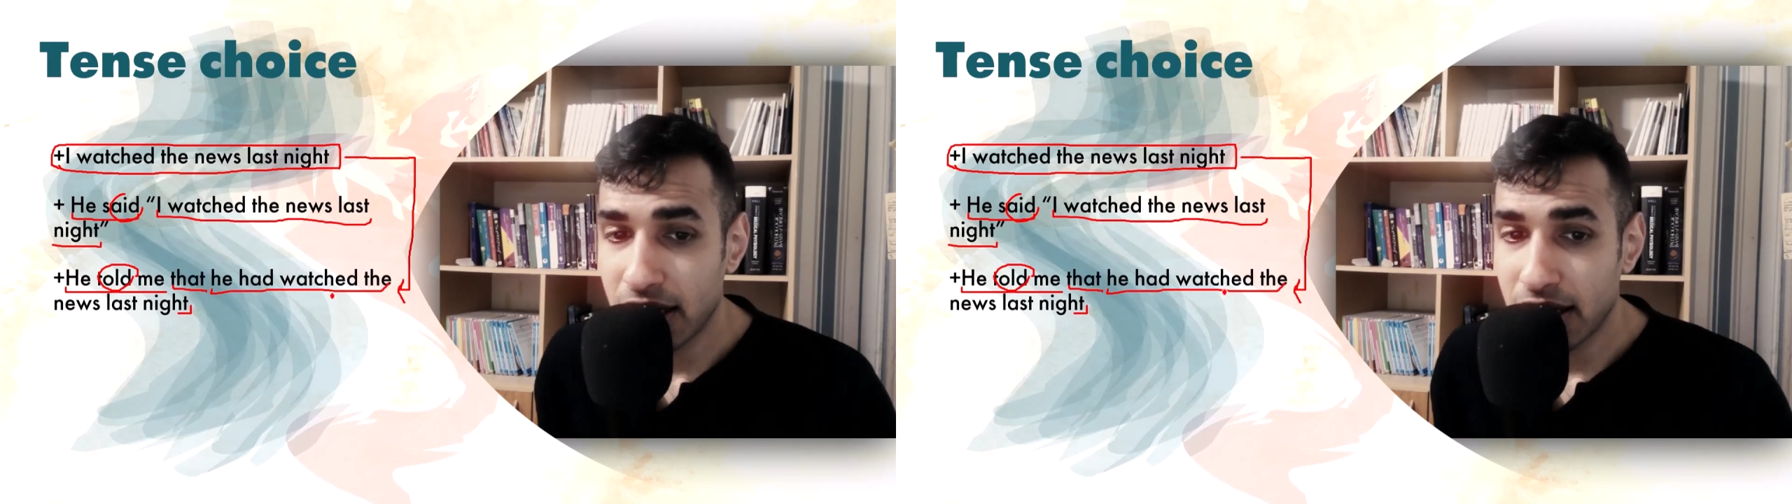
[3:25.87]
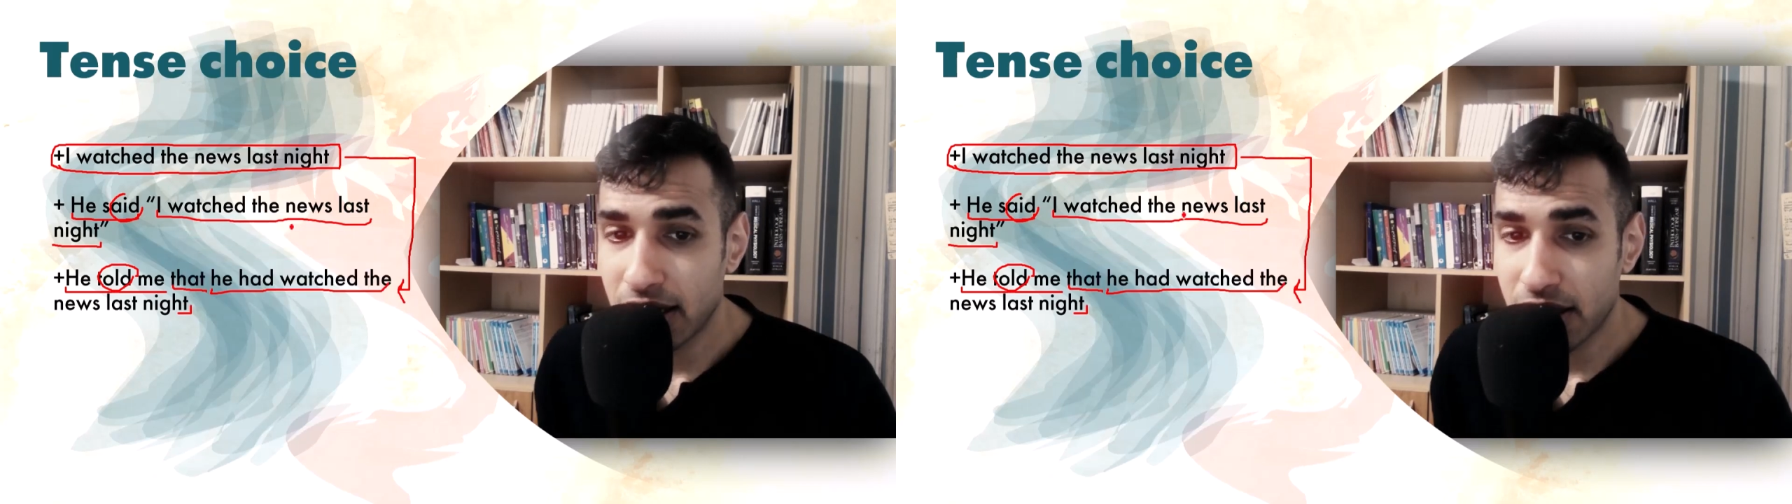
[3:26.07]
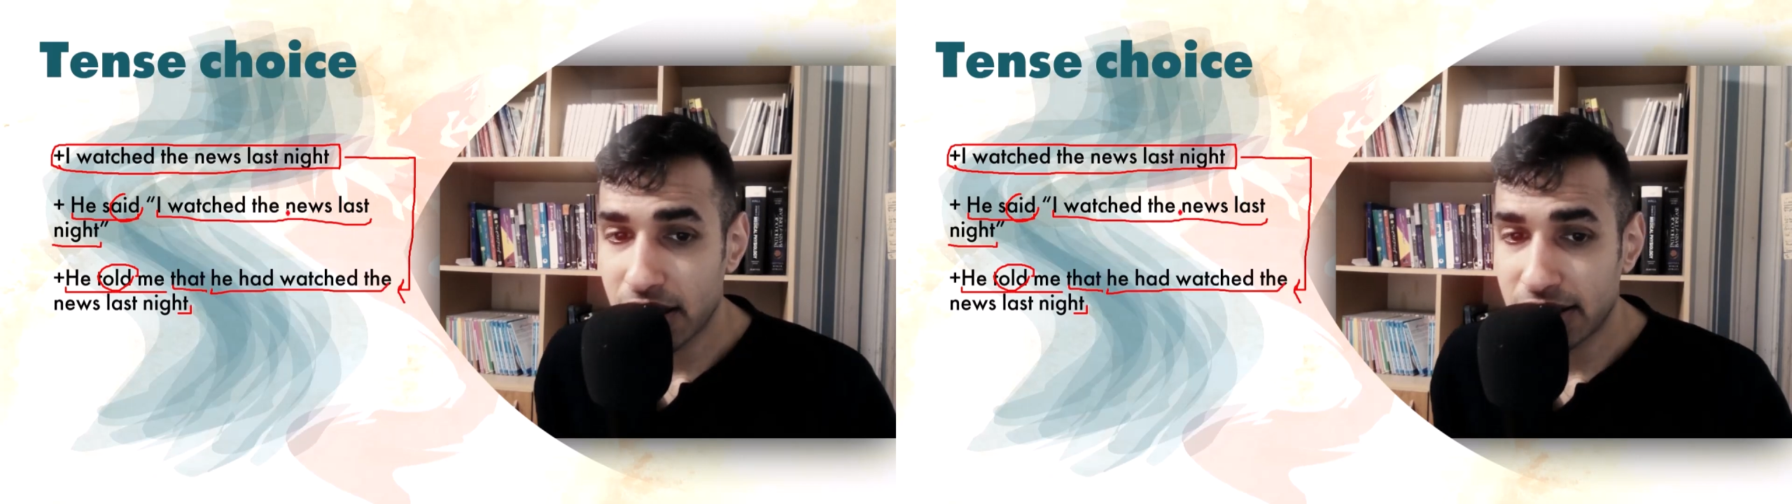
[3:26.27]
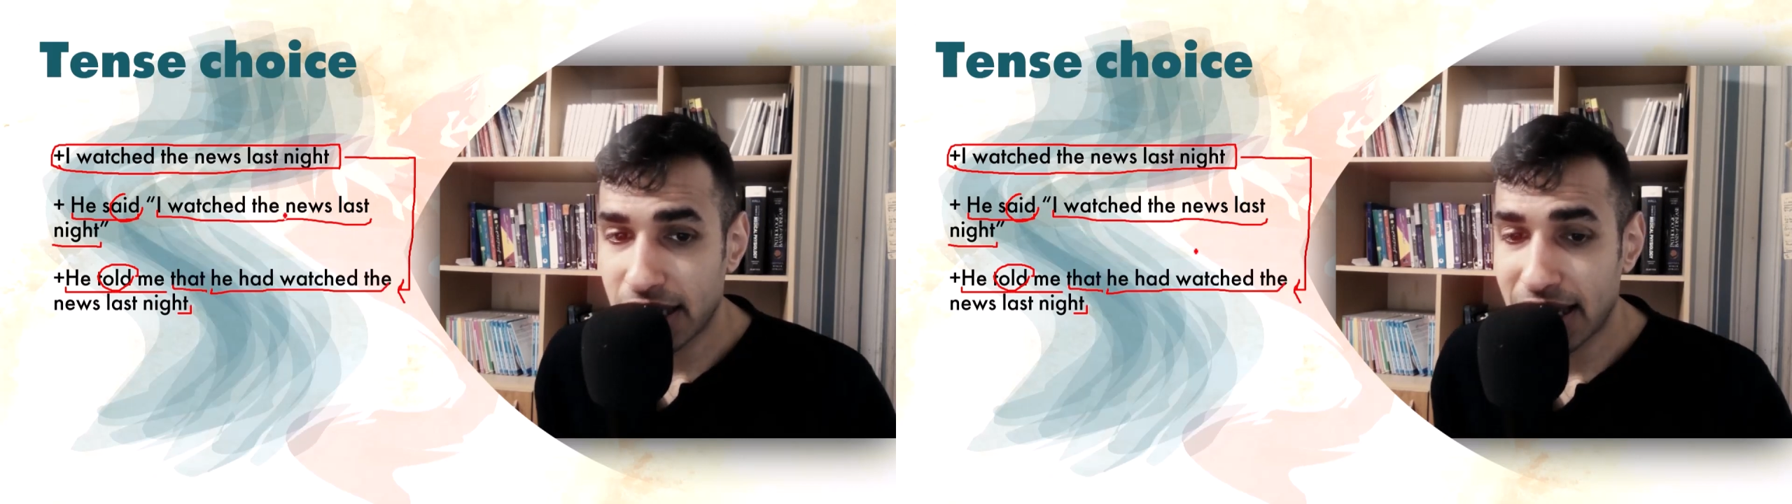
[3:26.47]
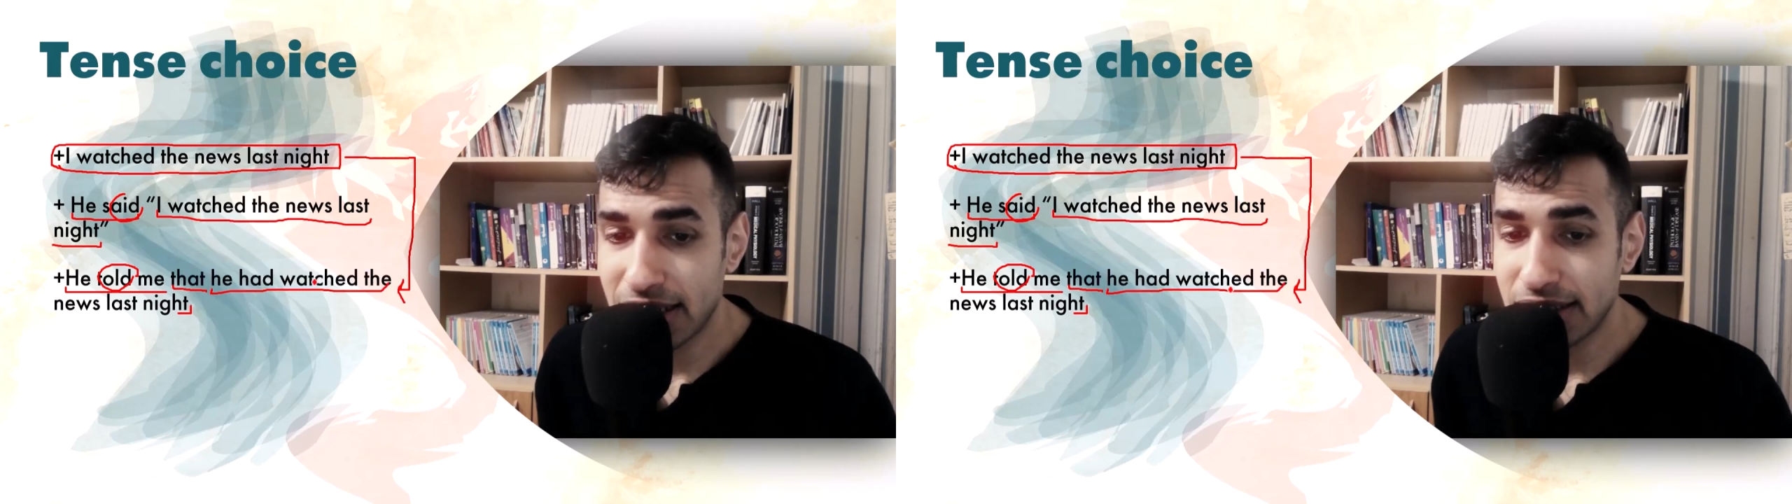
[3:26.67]
The
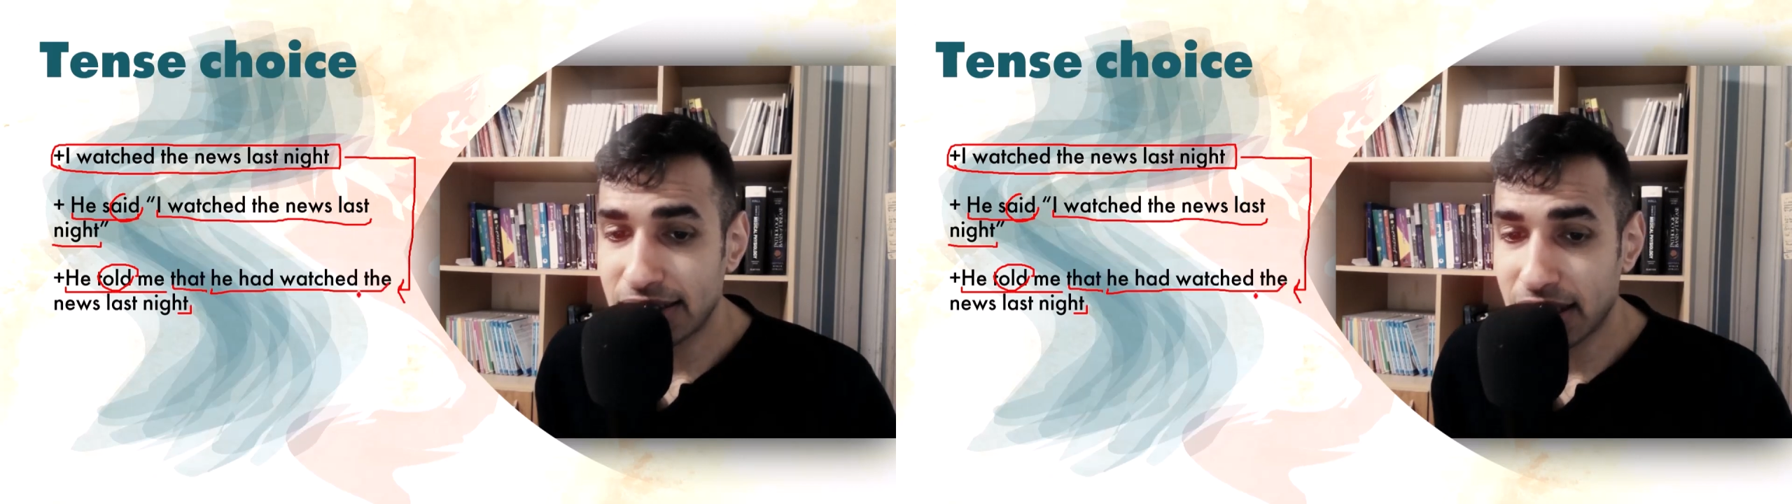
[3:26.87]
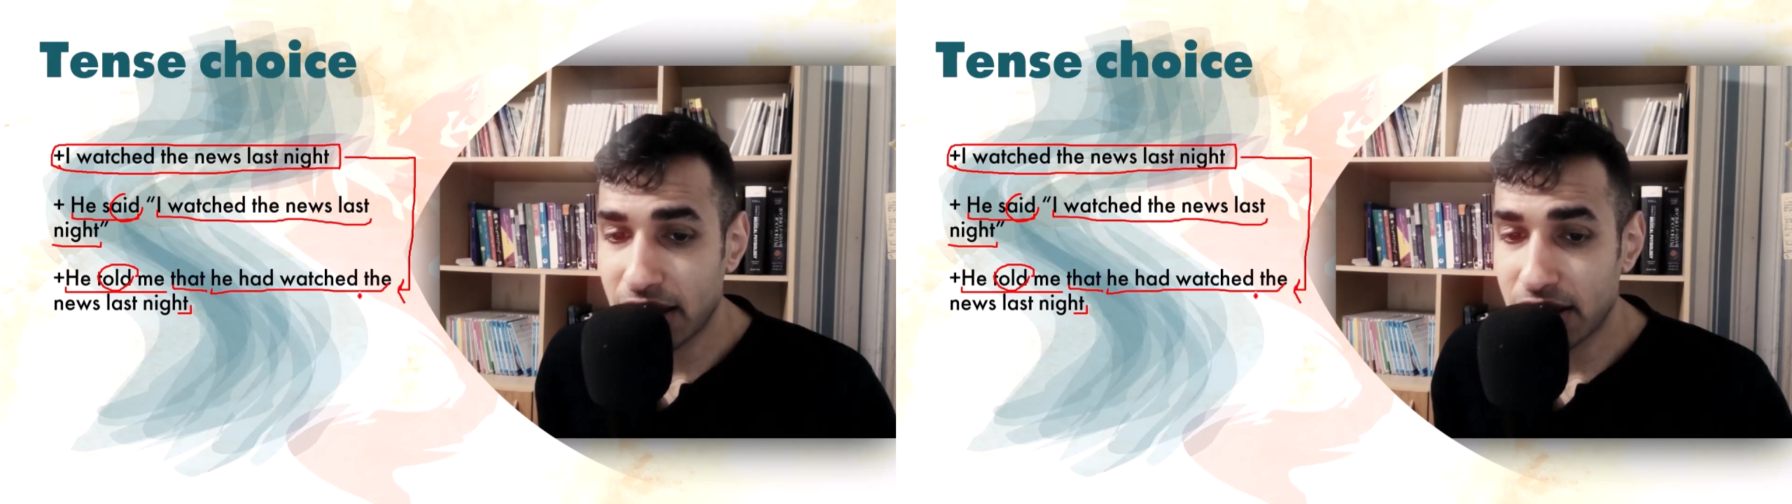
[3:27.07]
tense in the